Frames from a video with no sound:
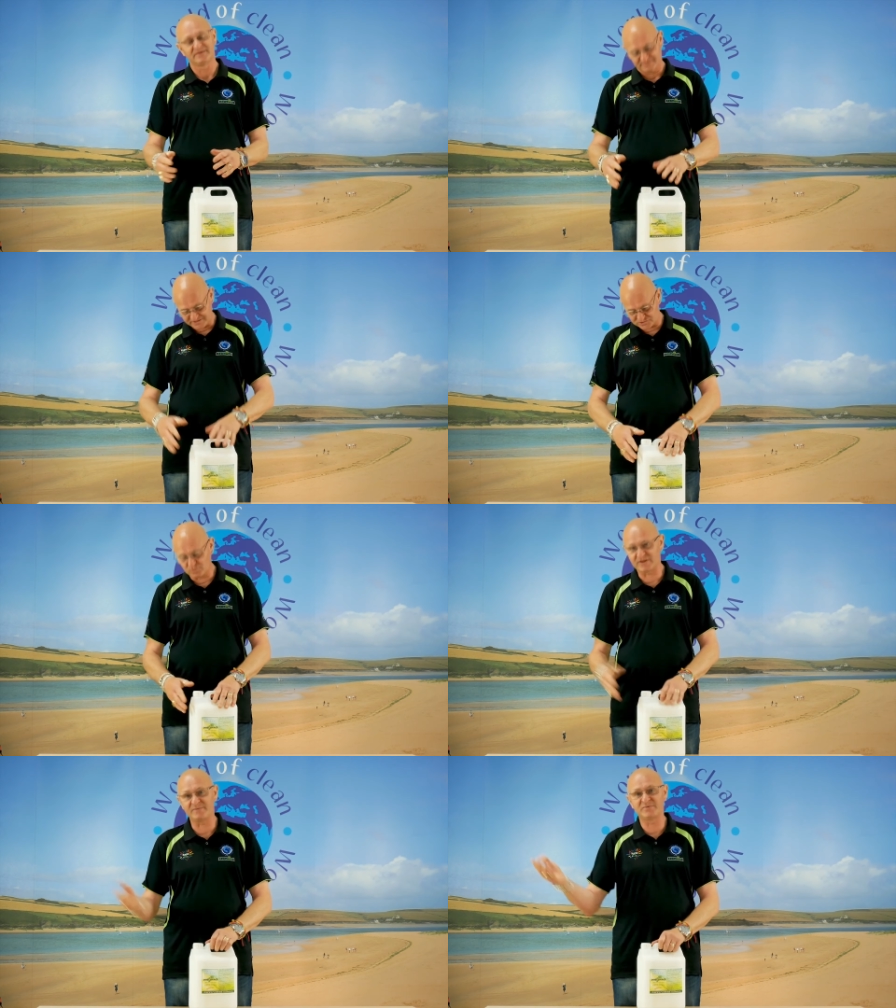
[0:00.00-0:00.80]
This will
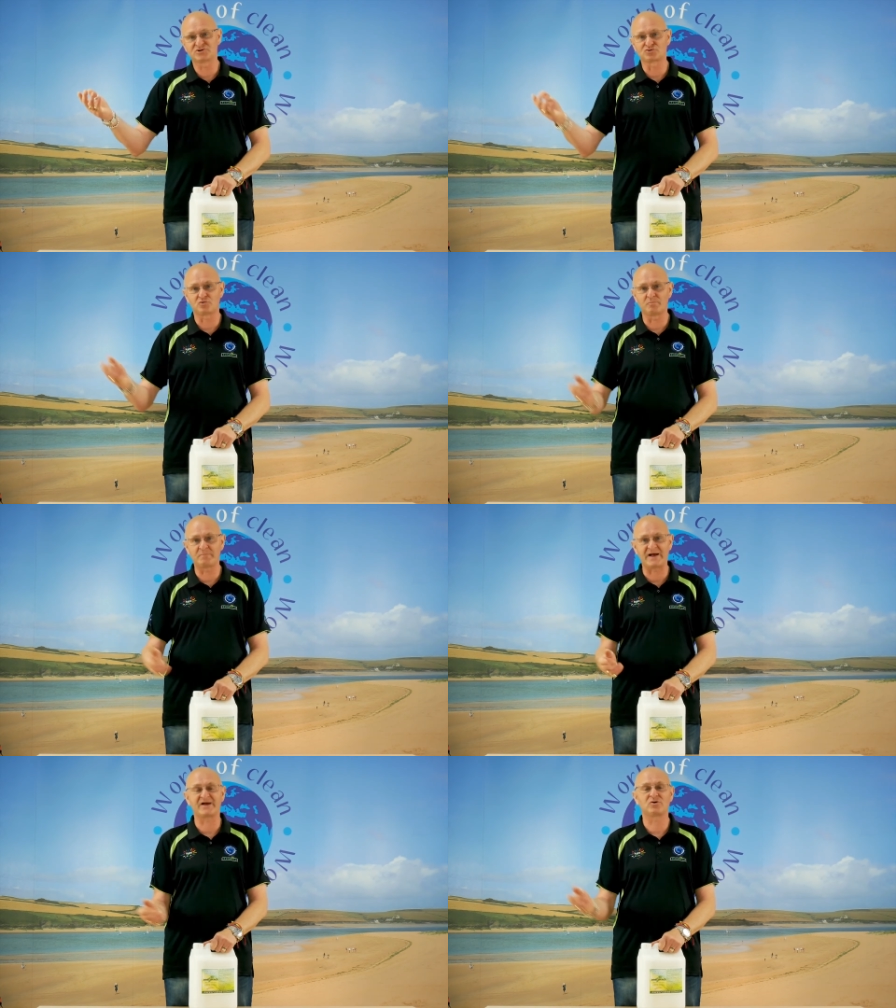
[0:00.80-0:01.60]
then be drawn
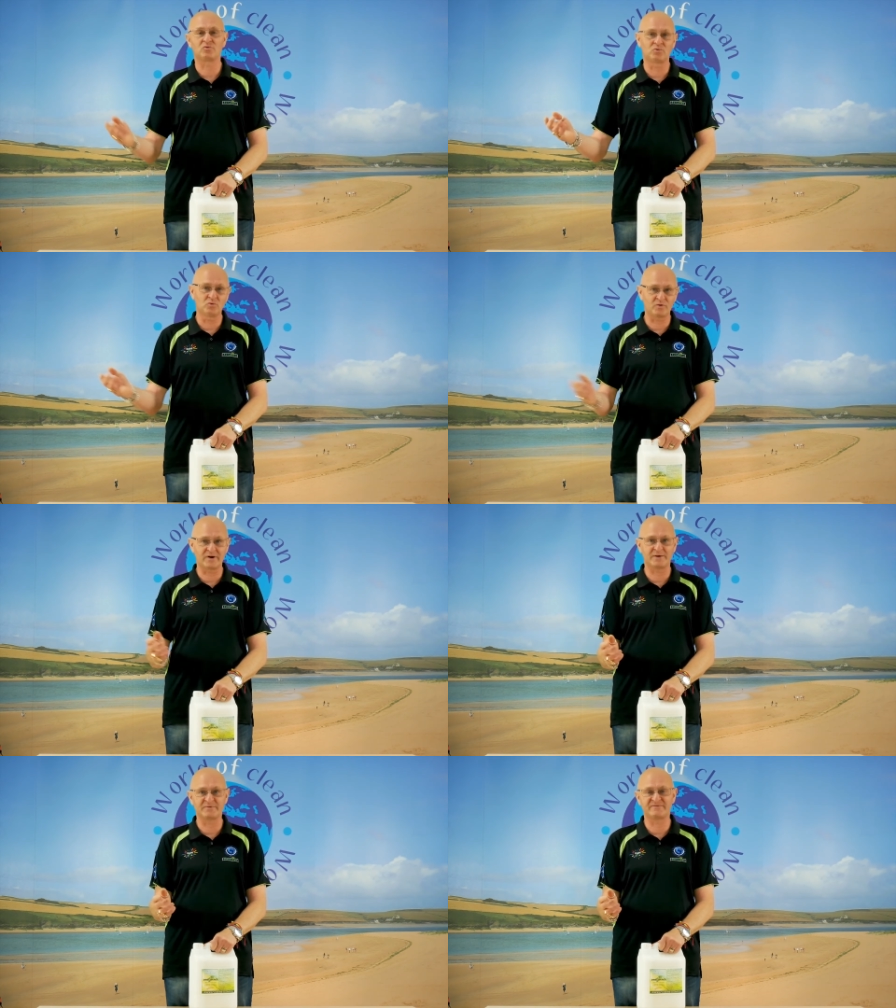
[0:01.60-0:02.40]
back all the way
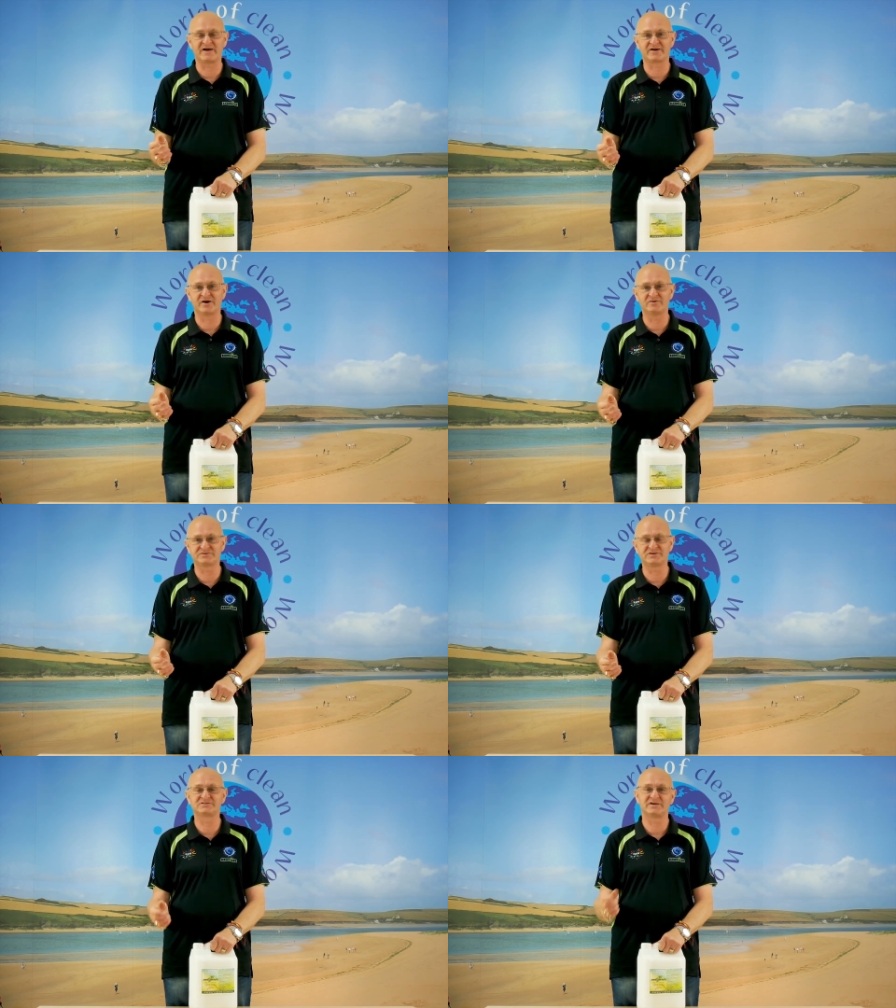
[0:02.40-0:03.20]
up the vac
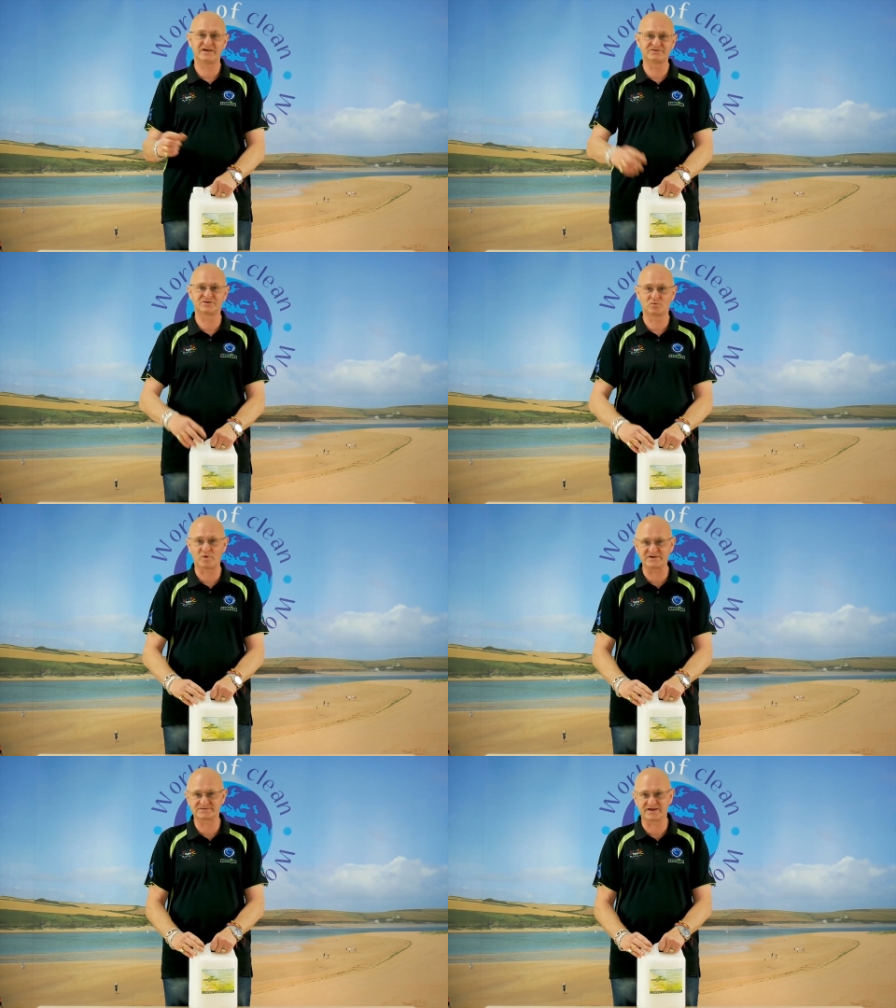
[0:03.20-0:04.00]
hoses into the
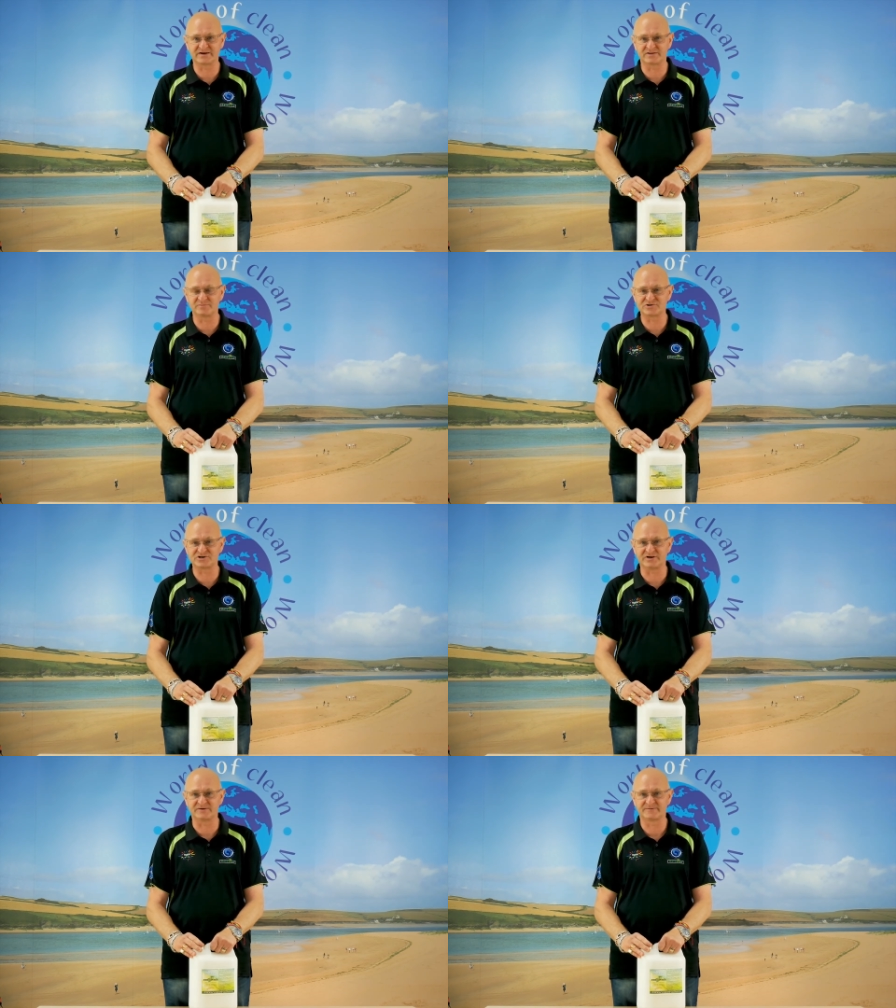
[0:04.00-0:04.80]
waste tank of the machine.